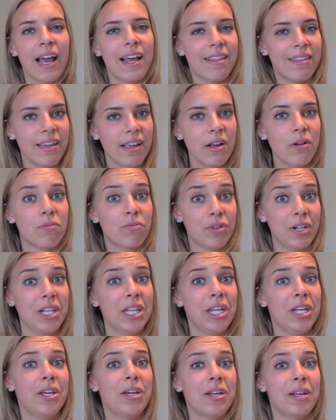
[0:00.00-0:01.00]
I think a
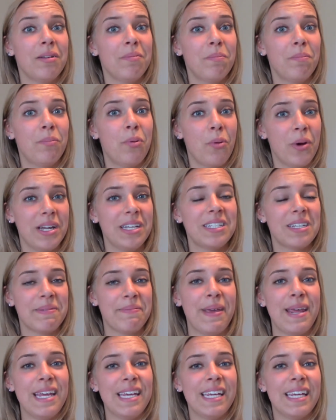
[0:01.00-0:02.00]
really good point to
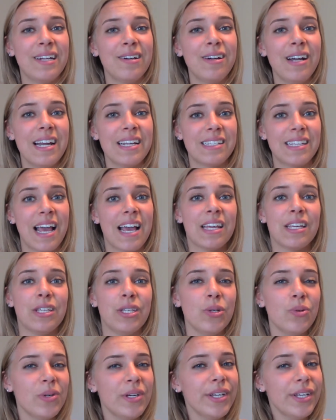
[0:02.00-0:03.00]
make here is that
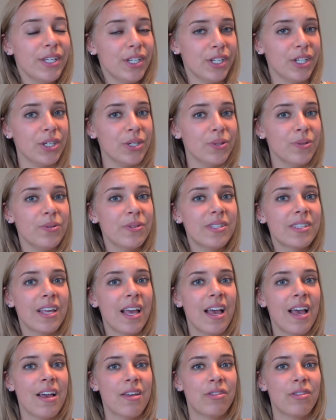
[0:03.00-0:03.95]
you can use